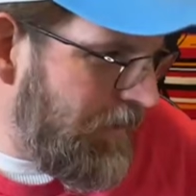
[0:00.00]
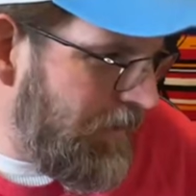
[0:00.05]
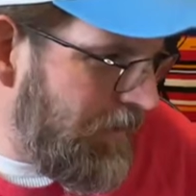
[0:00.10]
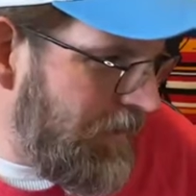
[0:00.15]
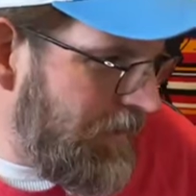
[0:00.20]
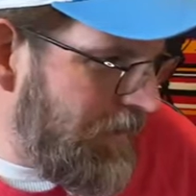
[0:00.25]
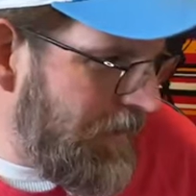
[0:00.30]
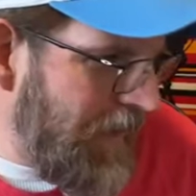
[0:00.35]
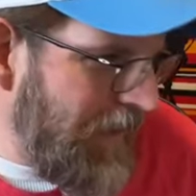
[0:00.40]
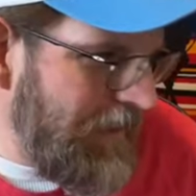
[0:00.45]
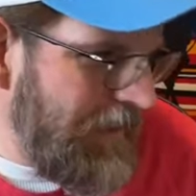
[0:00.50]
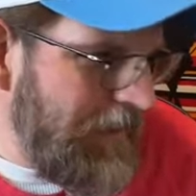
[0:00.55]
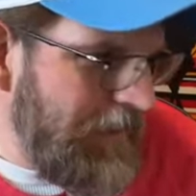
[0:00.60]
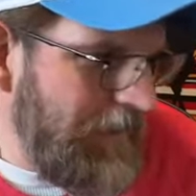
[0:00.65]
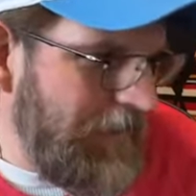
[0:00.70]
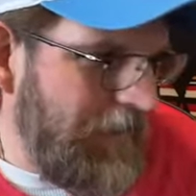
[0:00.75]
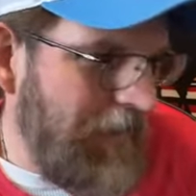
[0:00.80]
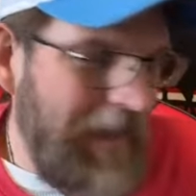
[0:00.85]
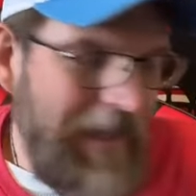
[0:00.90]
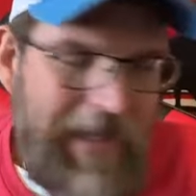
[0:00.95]
sign it
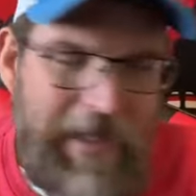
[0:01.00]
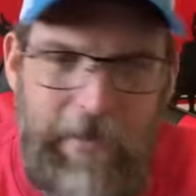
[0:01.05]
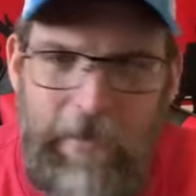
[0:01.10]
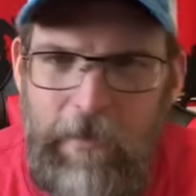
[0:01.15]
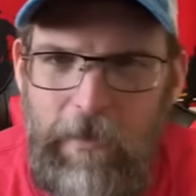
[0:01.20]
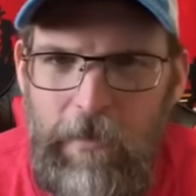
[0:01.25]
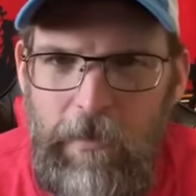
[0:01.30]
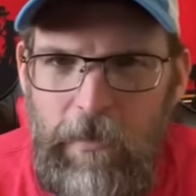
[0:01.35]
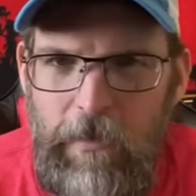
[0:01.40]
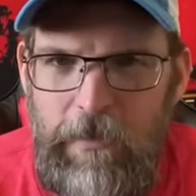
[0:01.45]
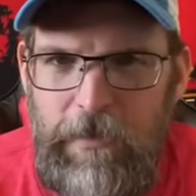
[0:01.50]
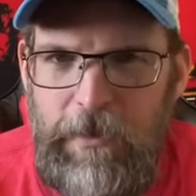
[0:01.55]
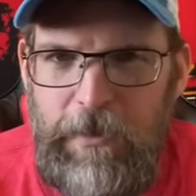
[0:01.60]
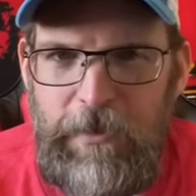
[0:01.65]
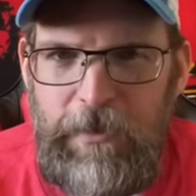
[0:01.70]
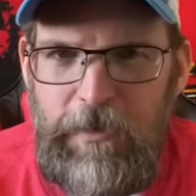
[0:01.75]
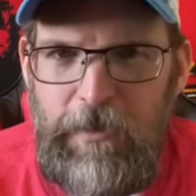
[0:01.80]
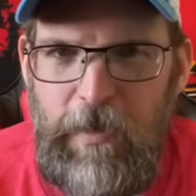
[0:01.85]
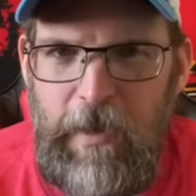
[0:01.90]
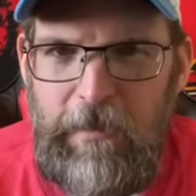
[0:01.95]
your handle, or do you
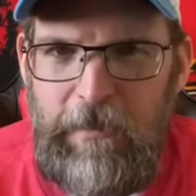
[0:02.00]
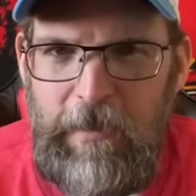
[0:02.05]
just want